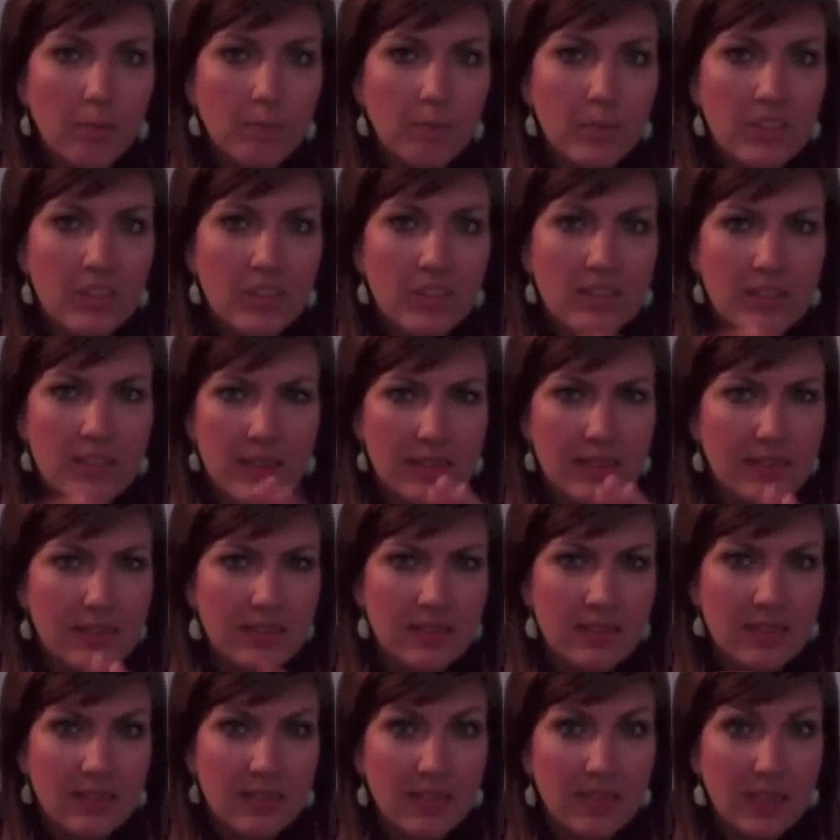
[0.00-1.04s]
assassins
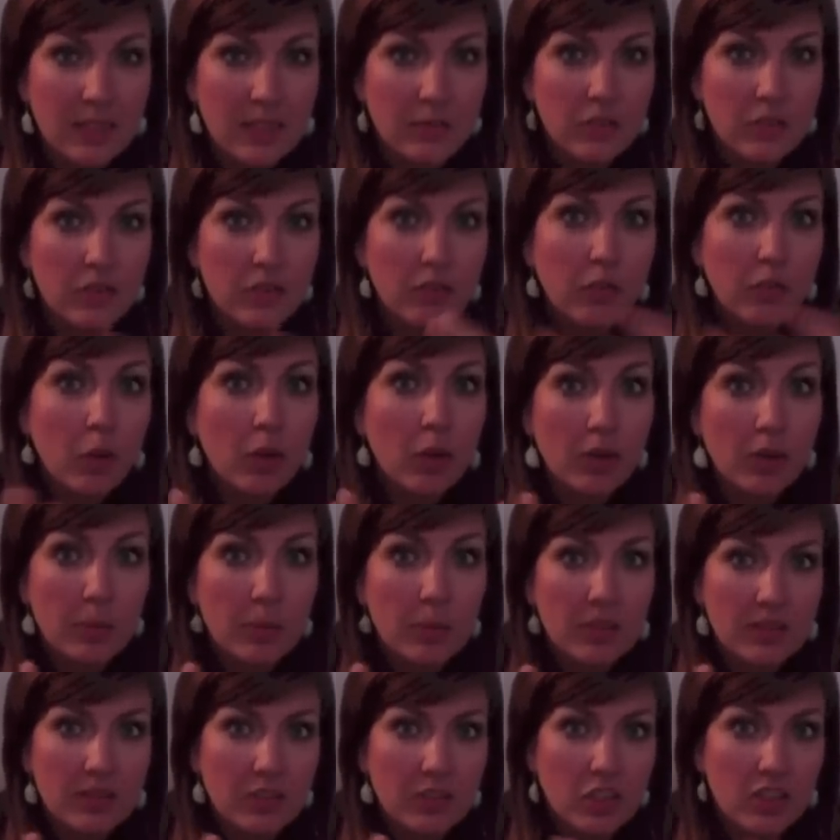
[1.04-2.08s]
and thieves for the
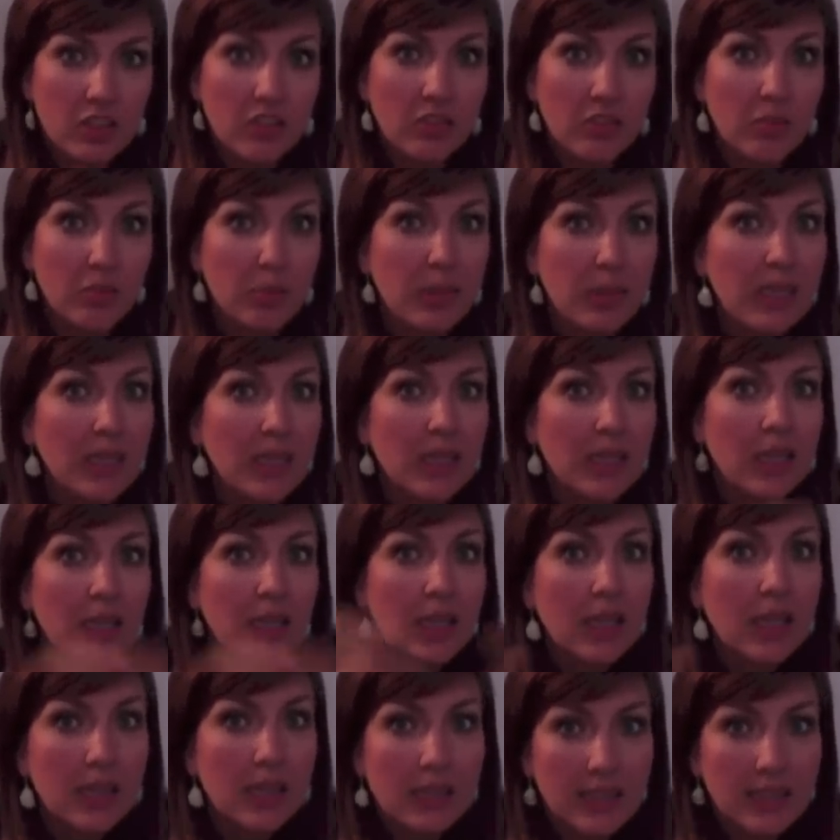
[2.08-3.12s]
position of being
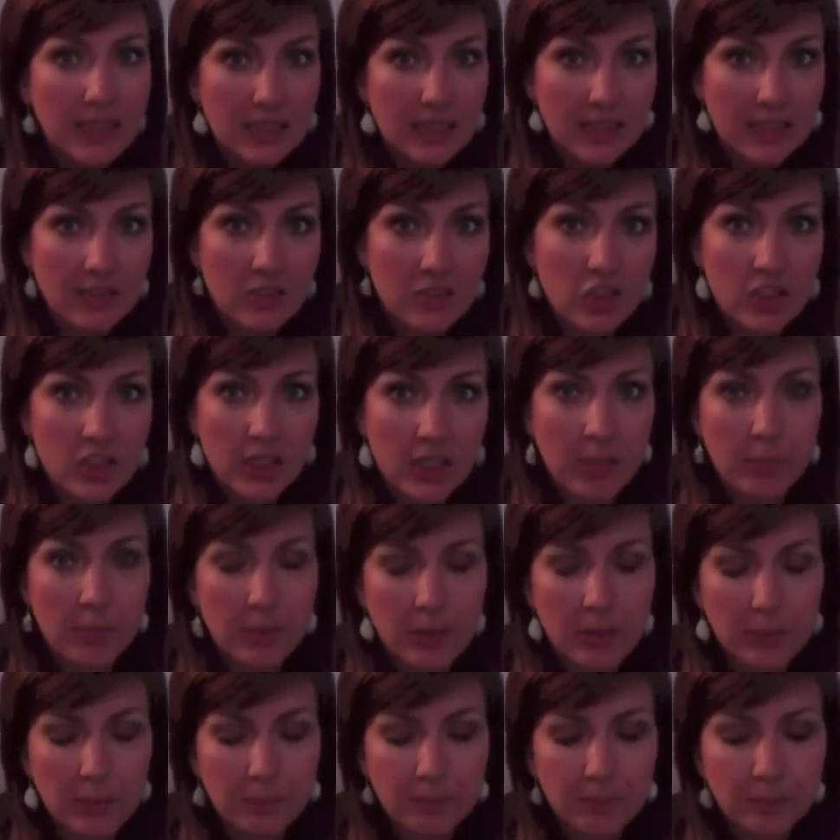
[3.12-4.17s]
the king's champion.